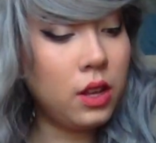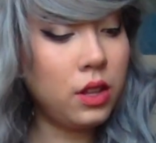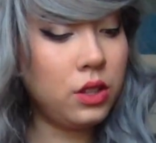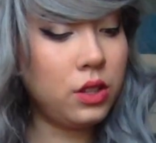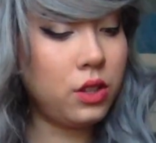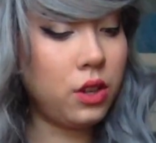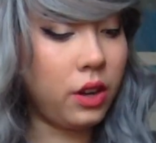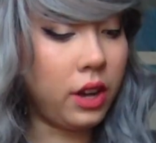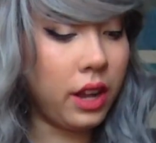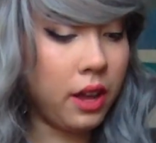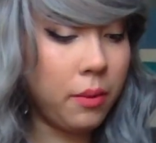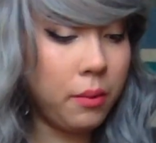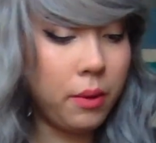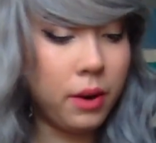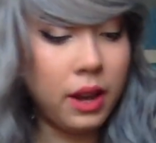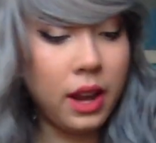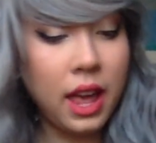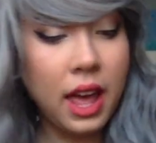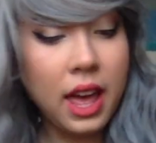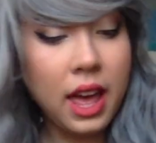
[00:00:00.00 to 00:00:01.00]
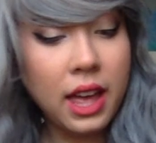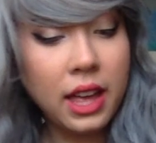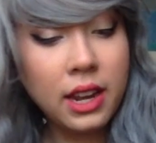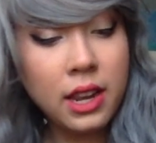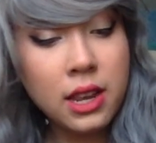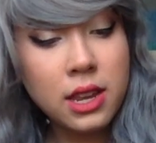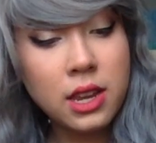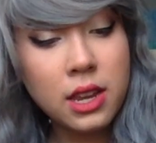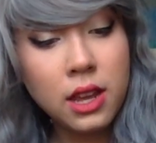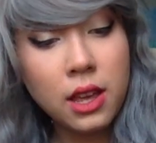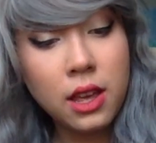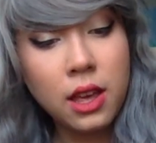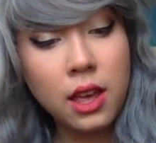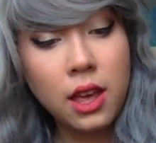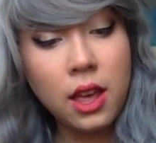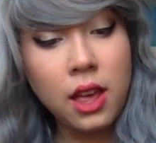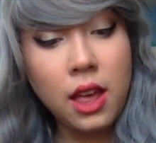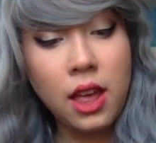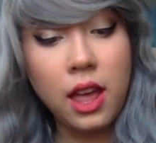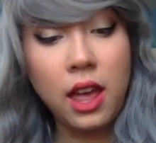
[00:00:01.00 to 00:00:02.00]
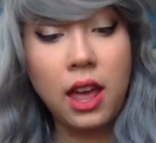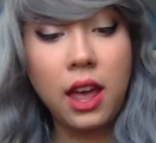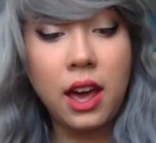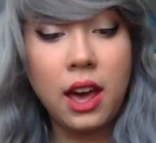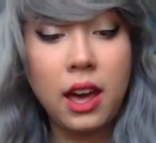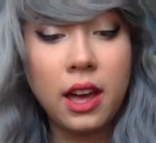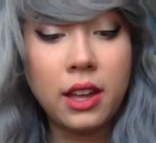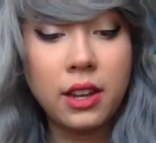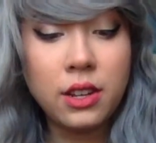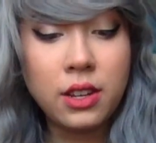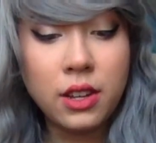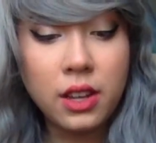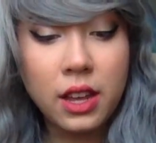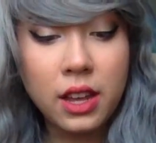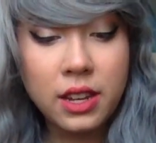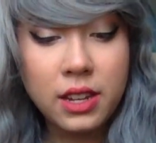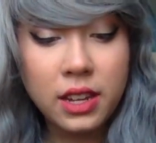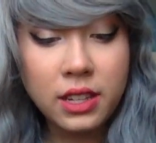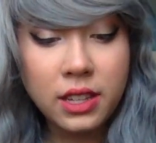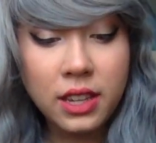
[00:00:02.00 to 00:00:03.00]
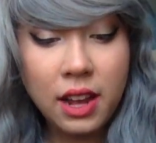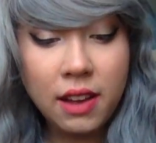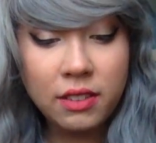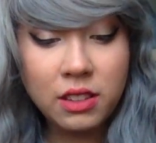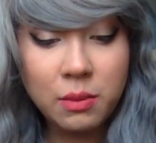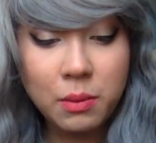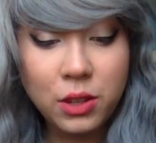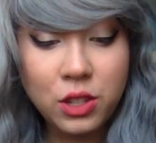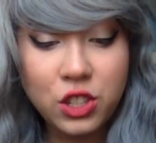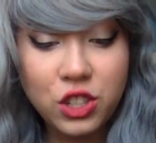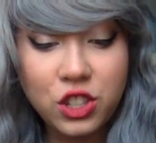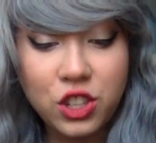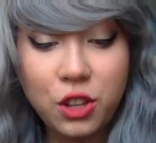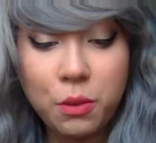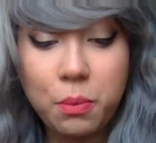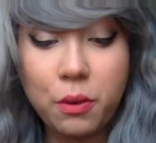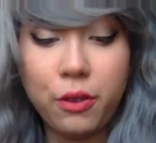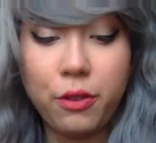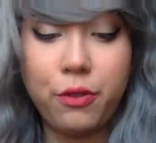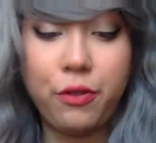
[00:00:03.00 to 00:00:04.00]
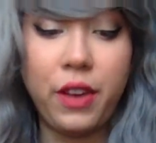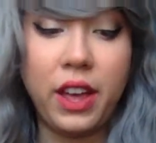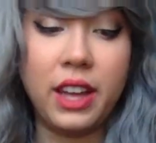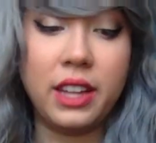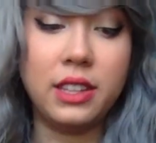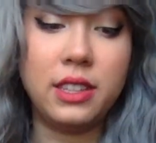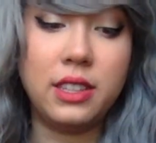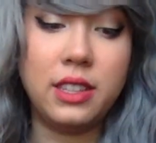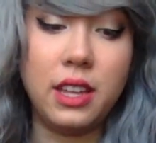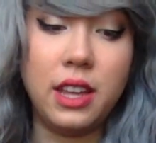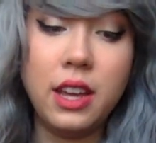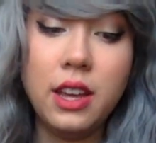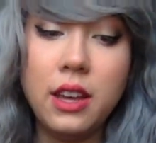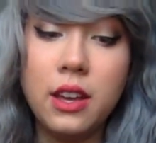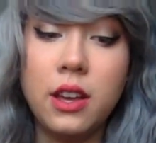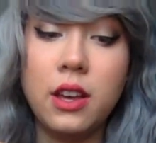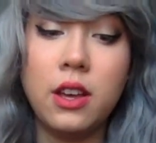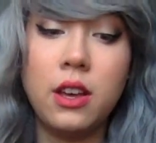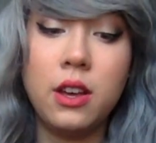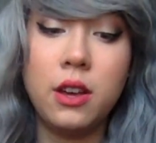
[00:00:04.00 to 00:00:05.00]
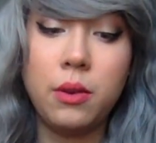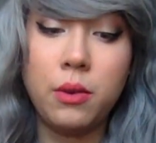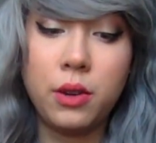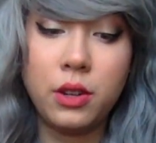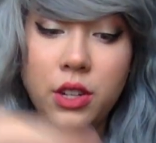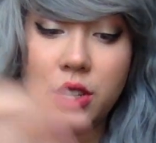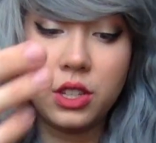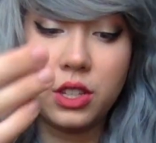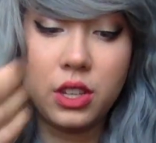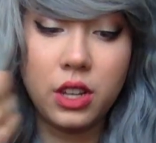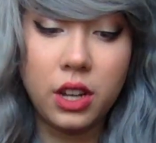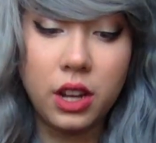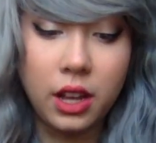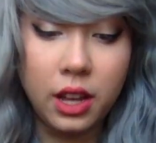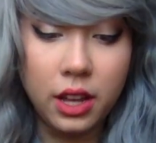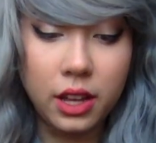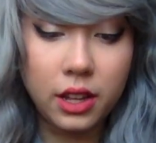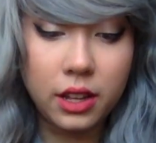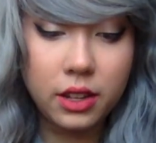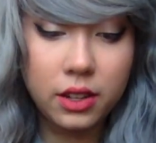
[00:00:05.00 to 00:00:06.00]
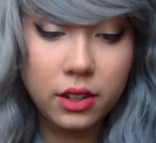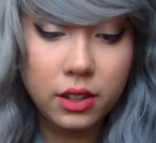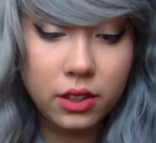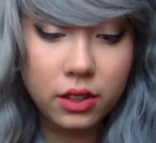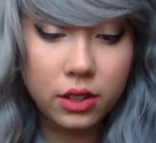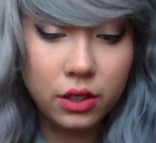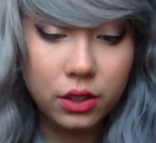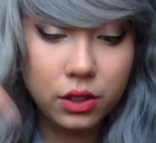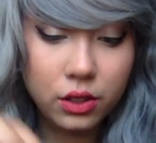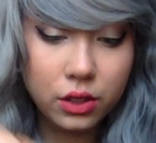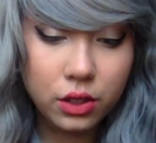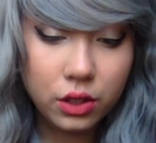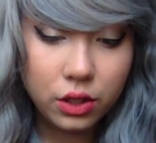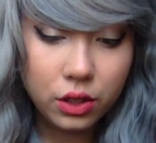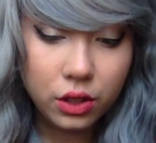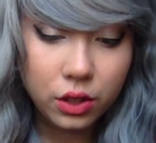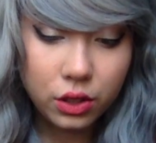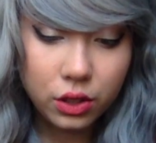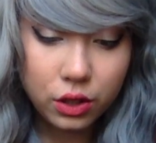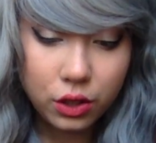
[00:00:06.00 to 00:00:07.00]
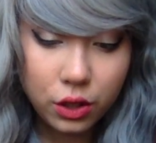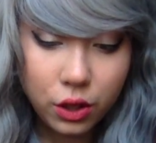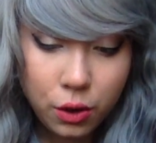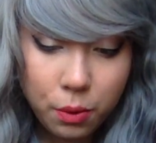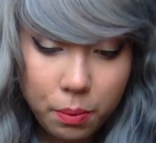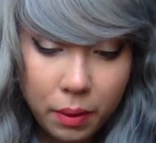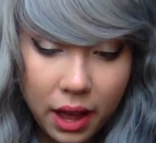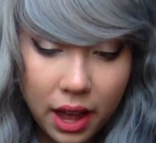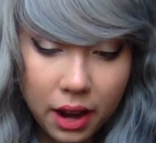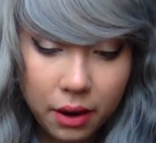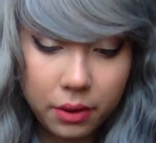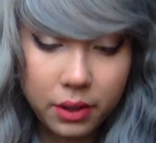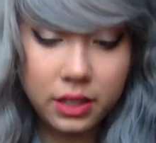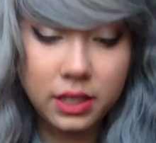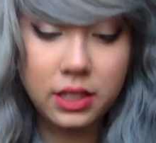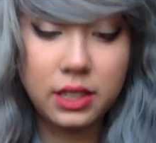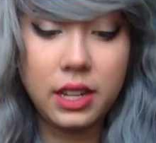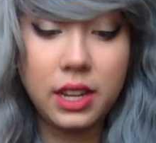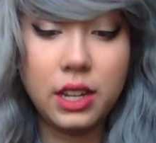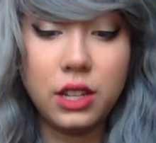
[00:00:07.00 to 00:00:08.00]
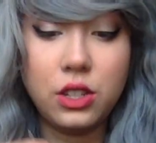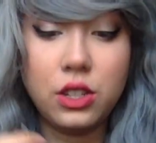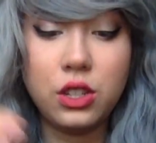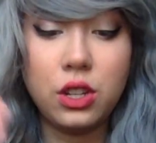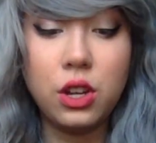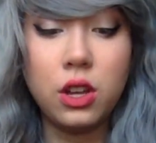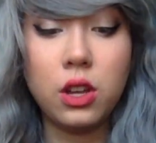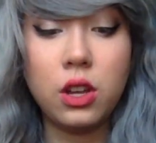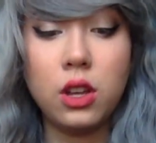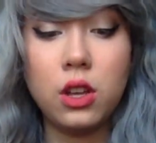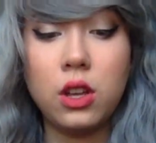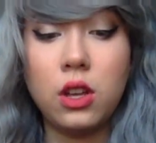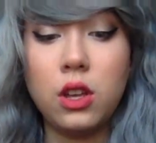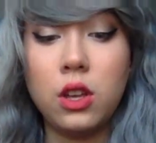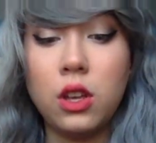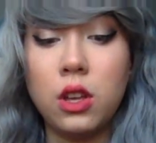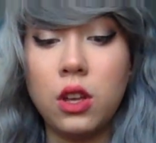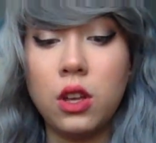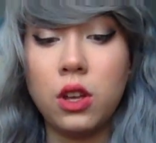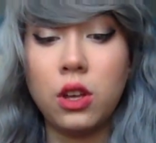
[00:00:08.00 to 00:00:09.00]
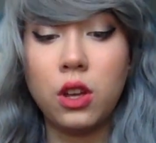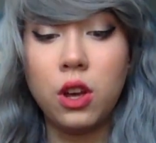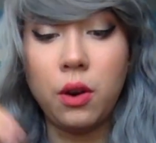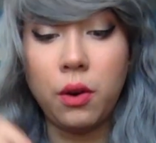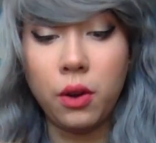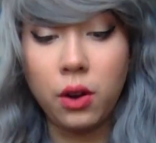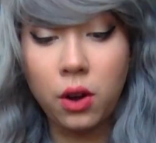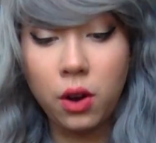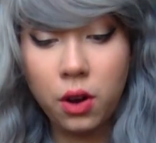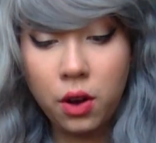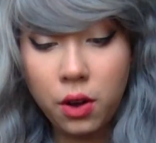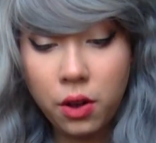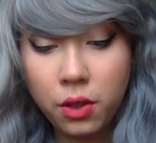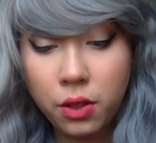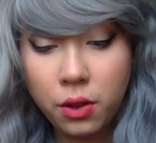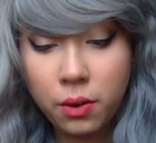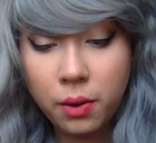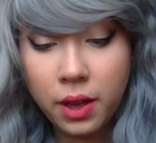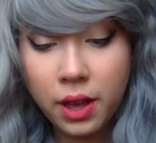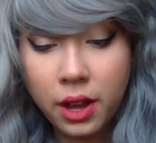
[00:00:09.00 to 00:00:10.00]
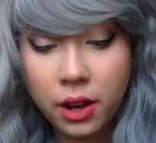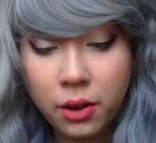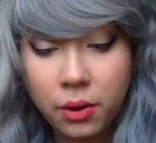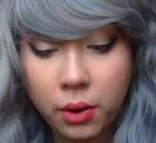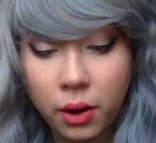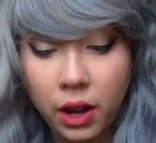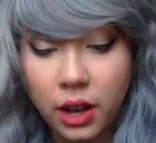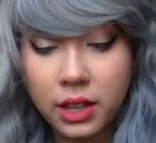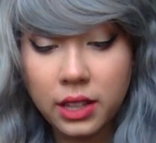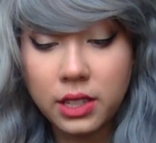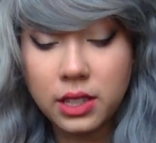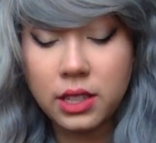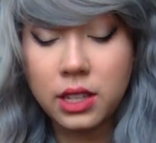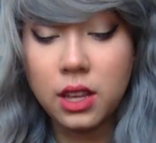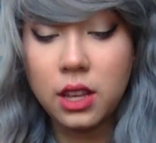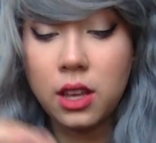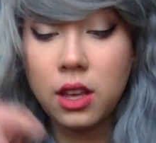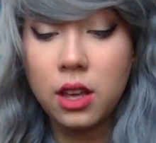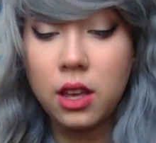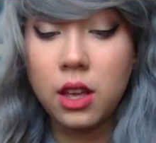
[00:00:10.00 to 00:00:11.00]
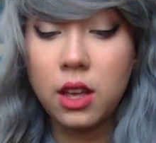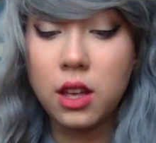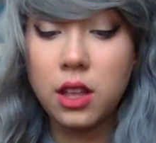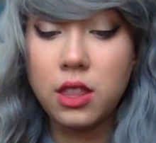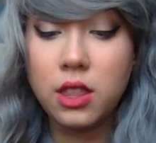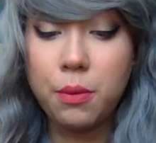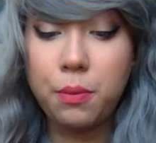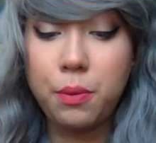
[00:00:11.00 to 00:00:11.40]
starting at one end, and it doesn't have to be super fancy. We're just gonna loop our stitch going all the way across. The